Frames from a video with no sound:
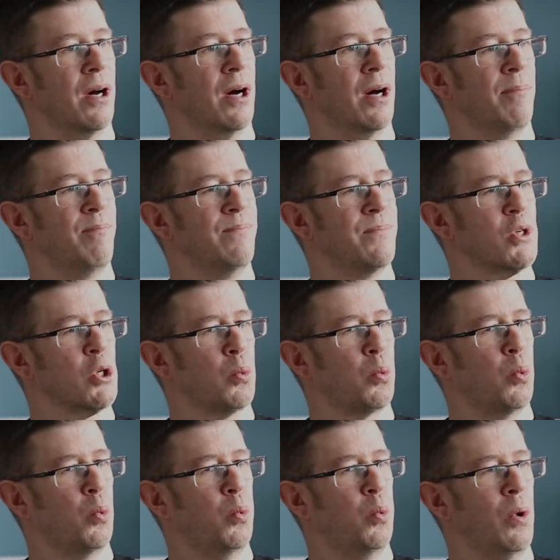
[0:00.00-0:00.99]
um,
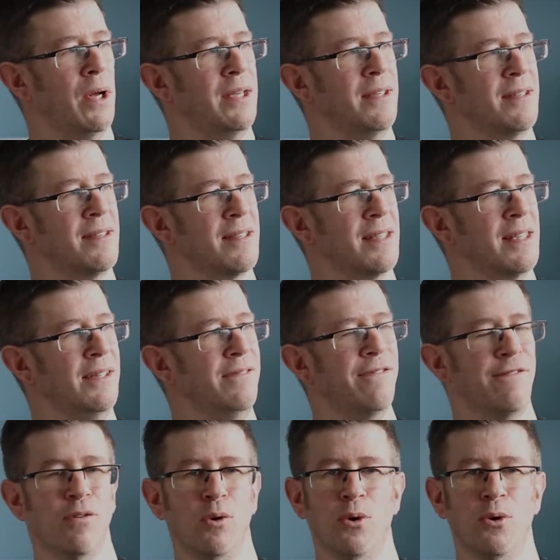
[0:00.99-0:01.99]

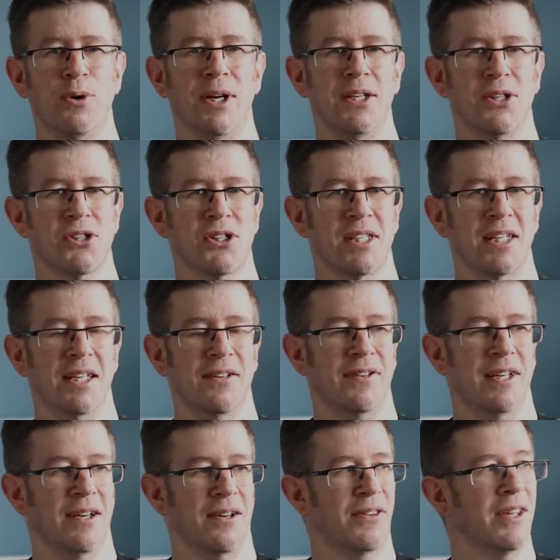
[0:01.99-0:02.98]
24 inch
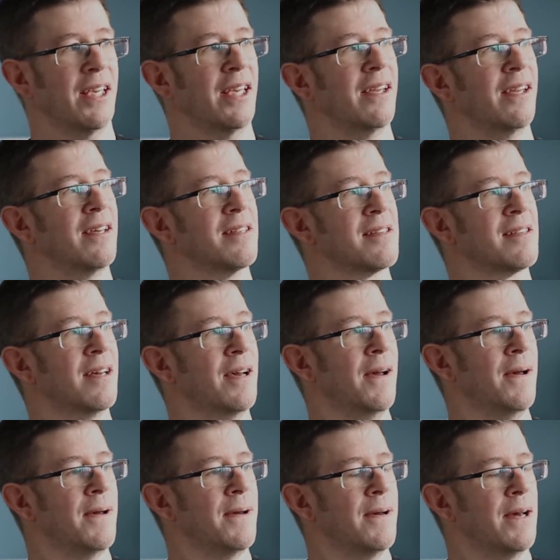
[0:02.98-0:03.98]
TV, I think it is.
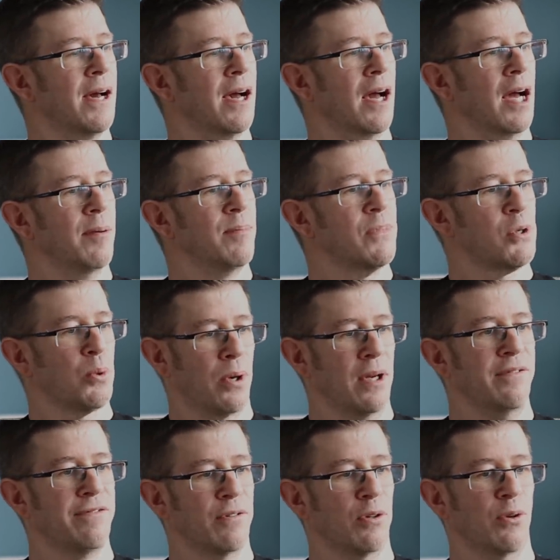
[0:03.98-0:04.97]
Um,
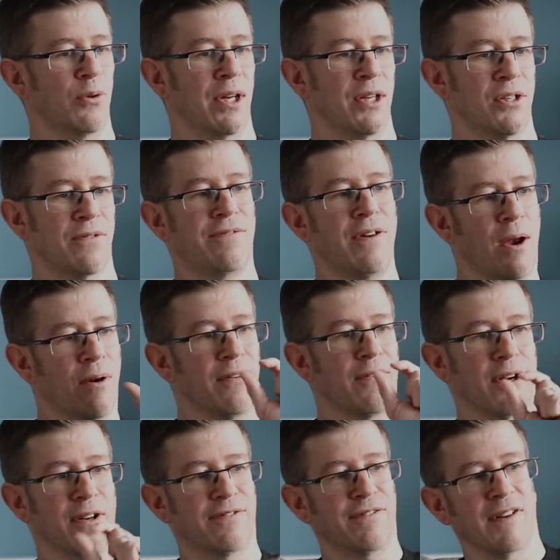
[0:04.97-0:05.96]
24 inch, very,
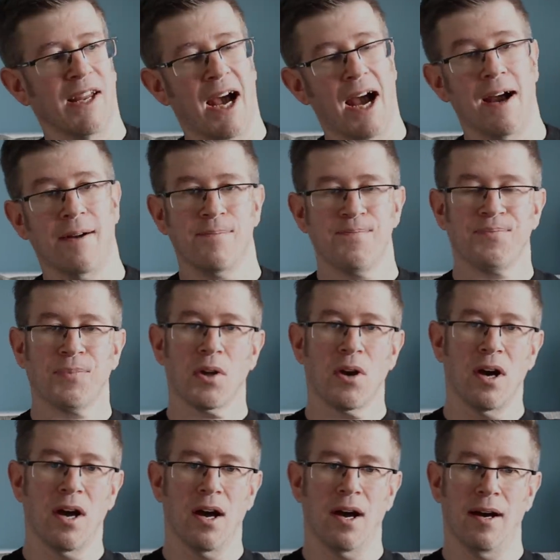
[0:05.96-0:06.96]
very flat.
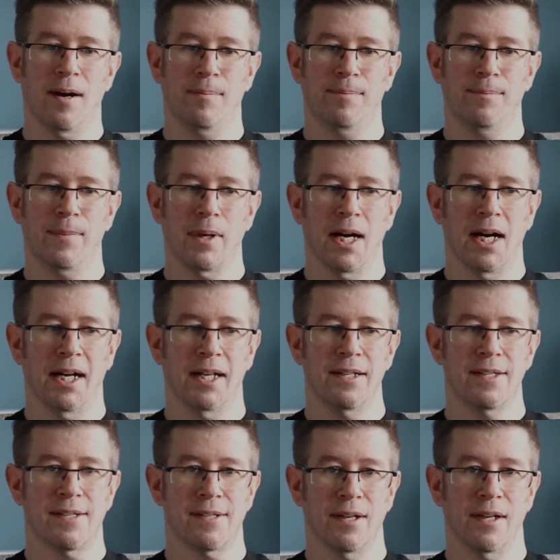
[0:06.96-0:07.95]
Um,
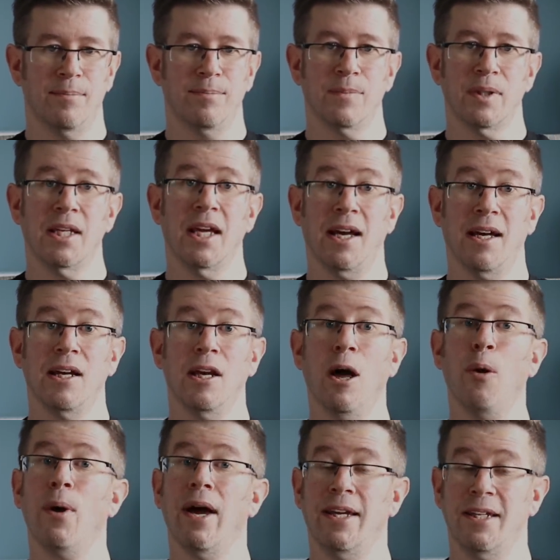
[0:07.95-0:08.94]
and um, yeah,
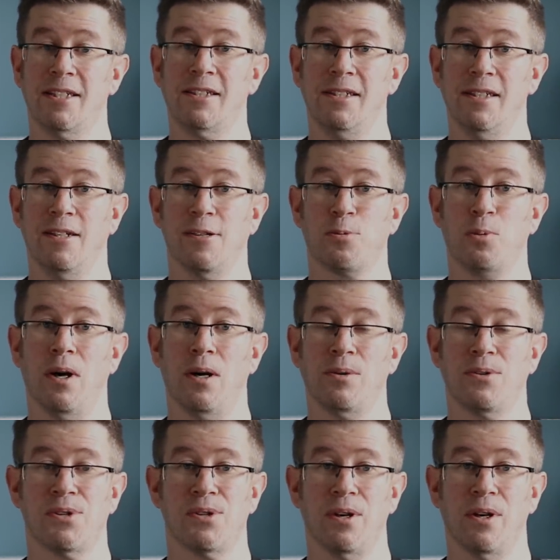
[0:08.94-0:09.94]
low energy as
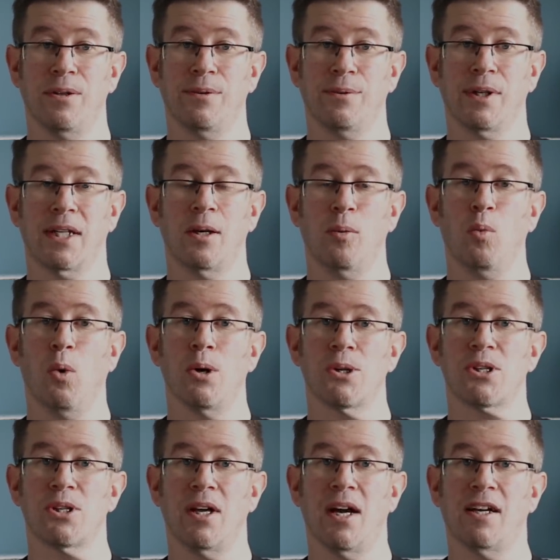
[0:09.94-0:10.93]
well. So we can
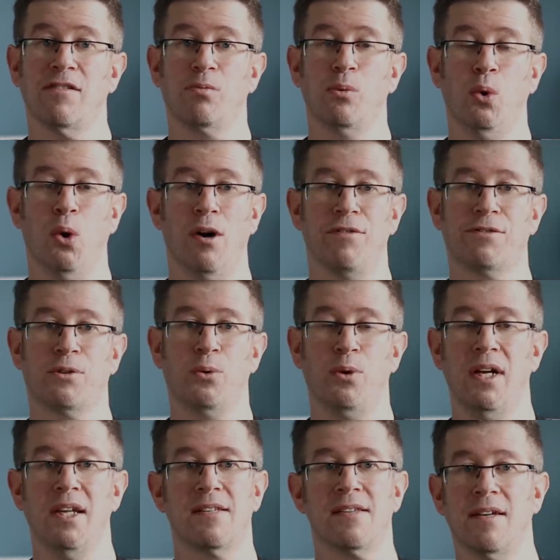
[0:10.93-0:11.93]
watch that if we're off
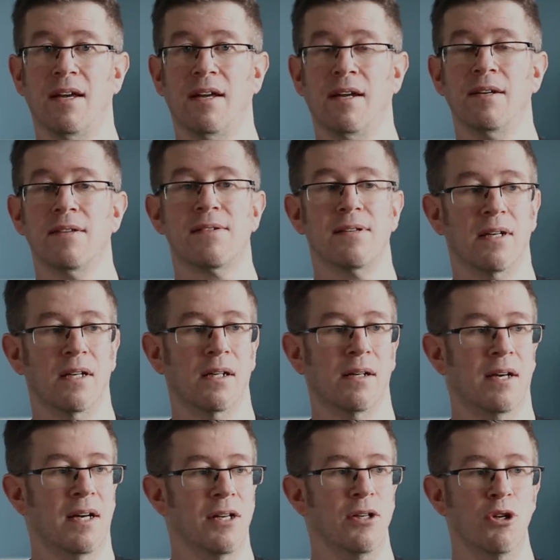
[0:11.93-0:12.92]
grid and
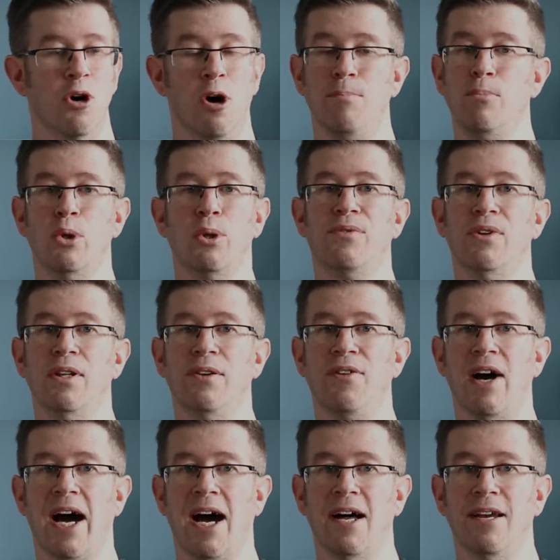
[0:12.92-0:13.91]
uh, not moving the
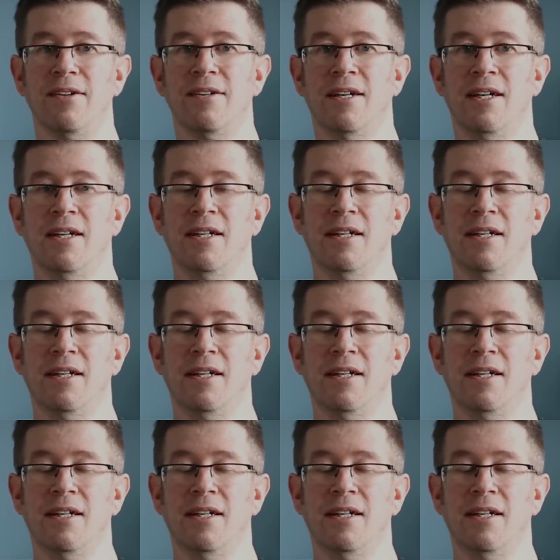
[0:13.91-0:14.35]
van